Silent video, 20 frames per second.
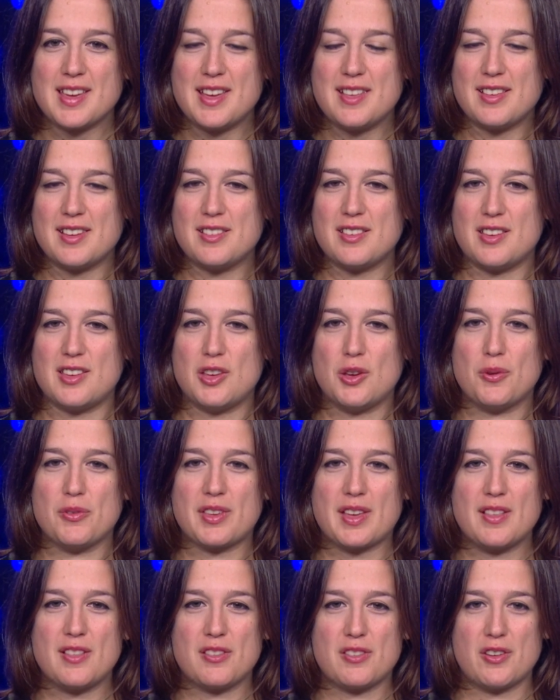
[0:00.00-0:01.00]
easy to
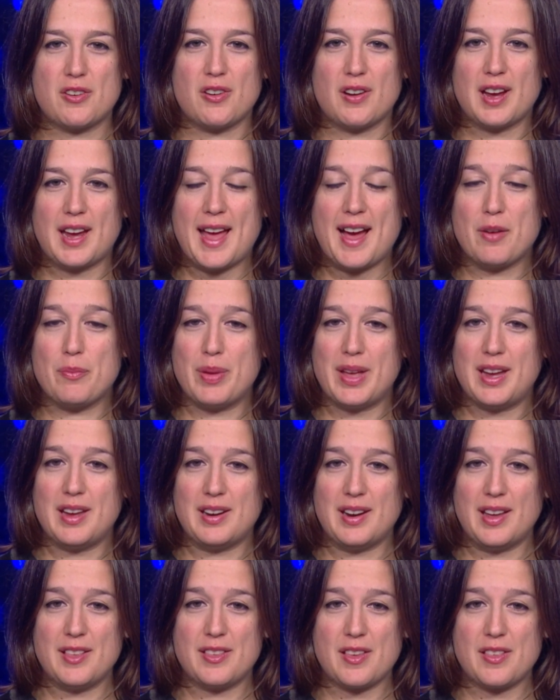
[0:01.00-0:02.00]
use considering how big
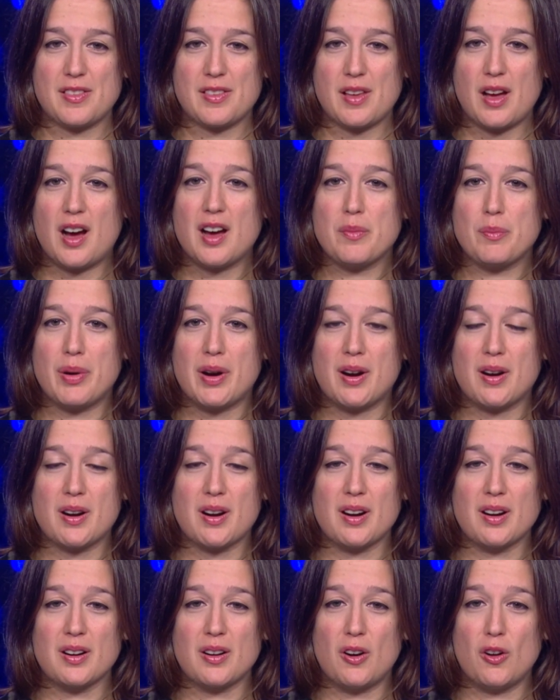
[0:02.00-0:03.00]
it is. It's on
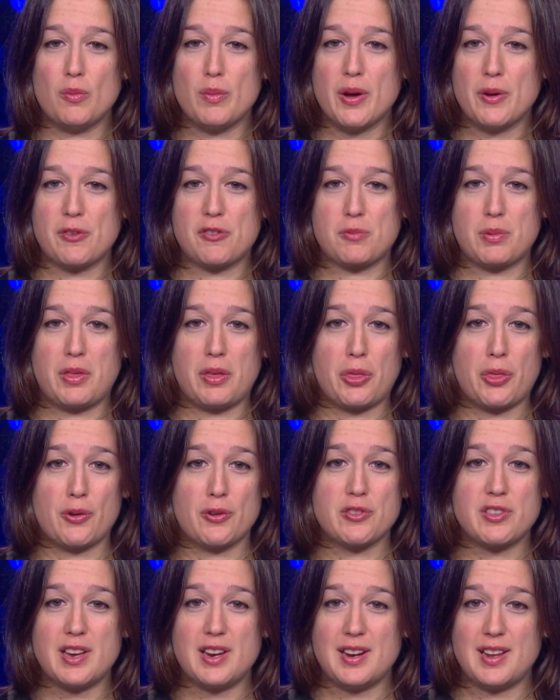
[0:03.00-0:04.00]
par almost with a
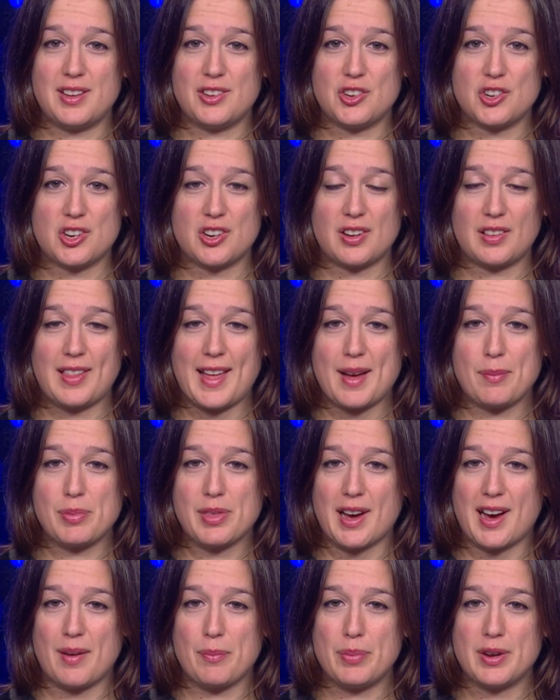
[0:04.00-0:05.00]
13-inch
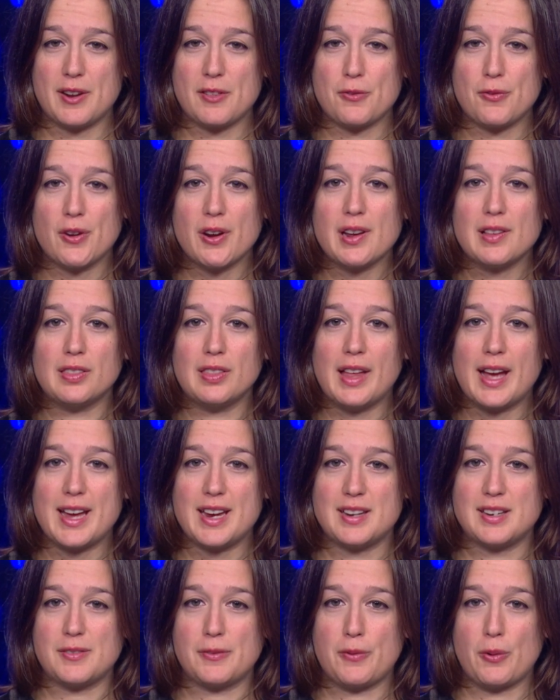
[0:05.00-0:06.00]
laptop, but it's very
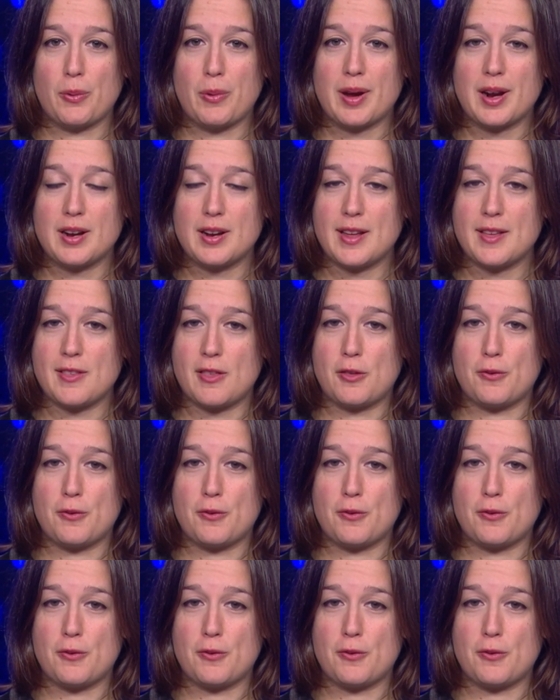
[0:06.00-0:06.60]
light for what it is.